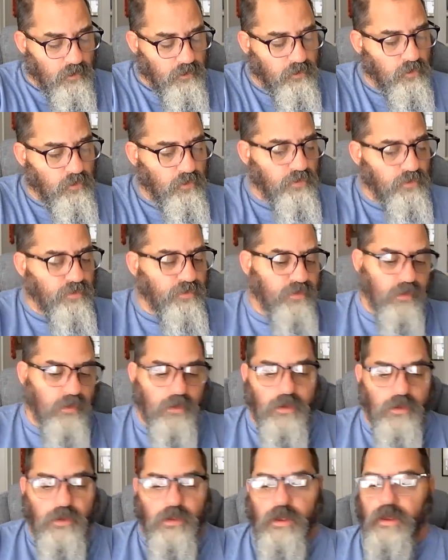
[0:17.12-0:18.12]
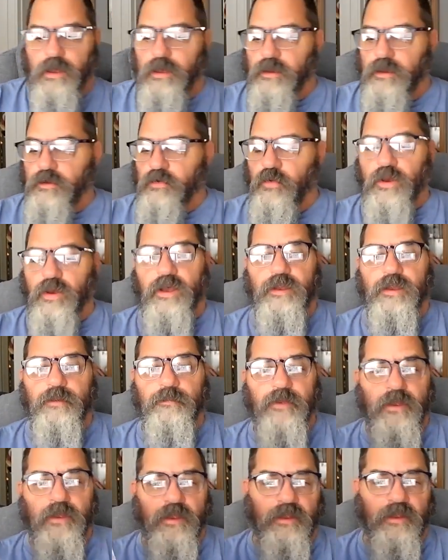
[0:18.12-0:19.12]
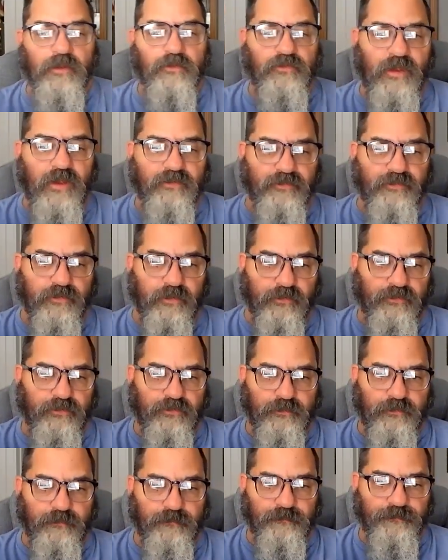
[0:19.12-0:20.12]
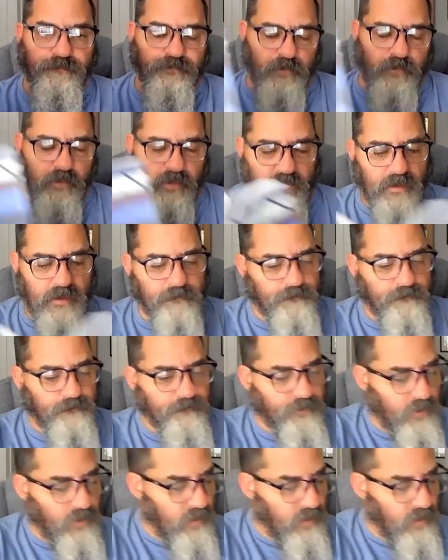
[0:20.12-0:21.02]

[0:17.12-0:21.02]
Youth, uh, Crime, and Justice, okay?